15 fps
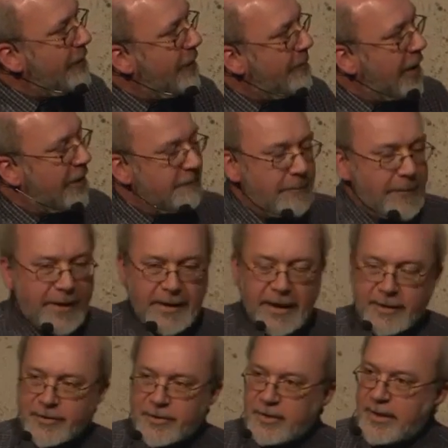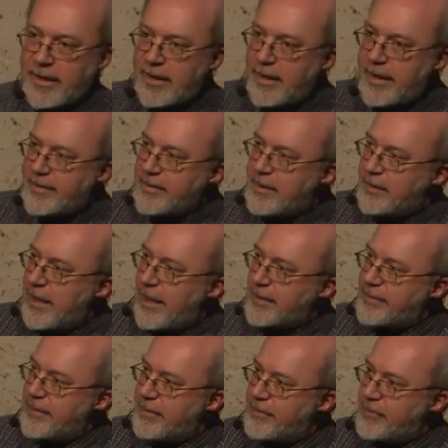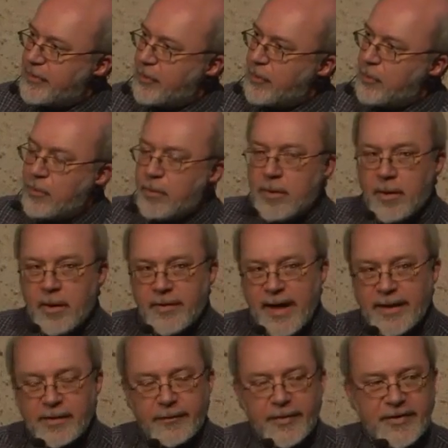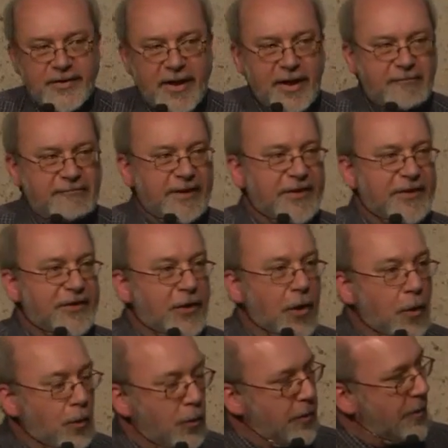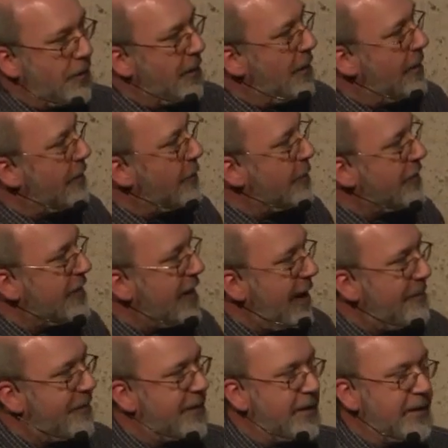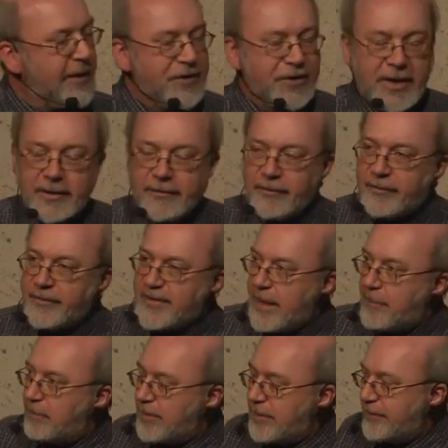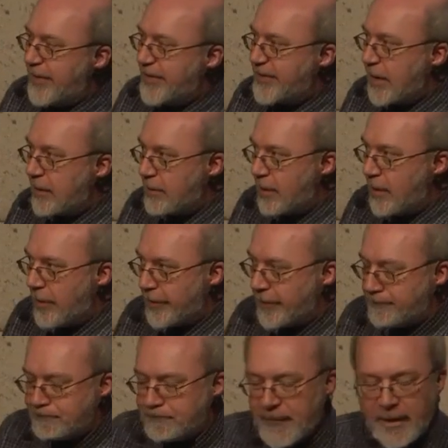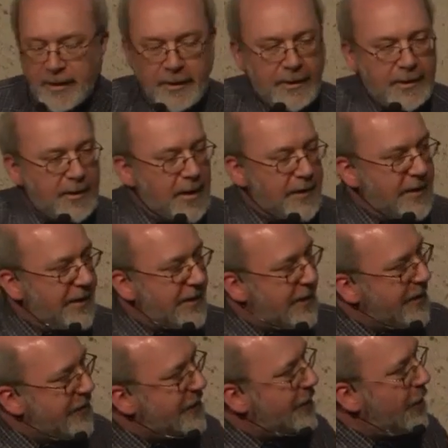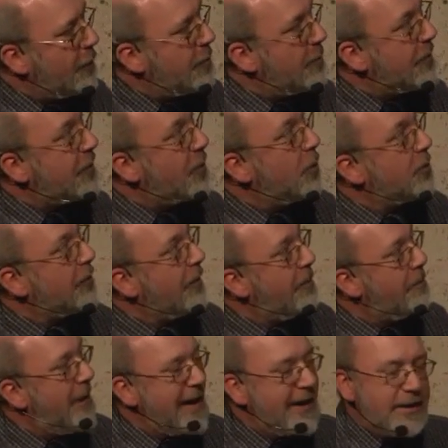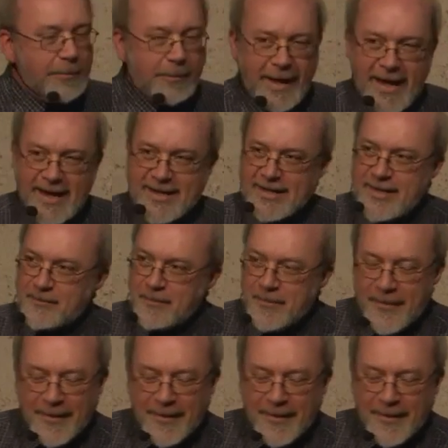of the pyramid actually is connected to that of a sacred stone that was kept in the chief temple of the sun god. And this stone was called the Benben.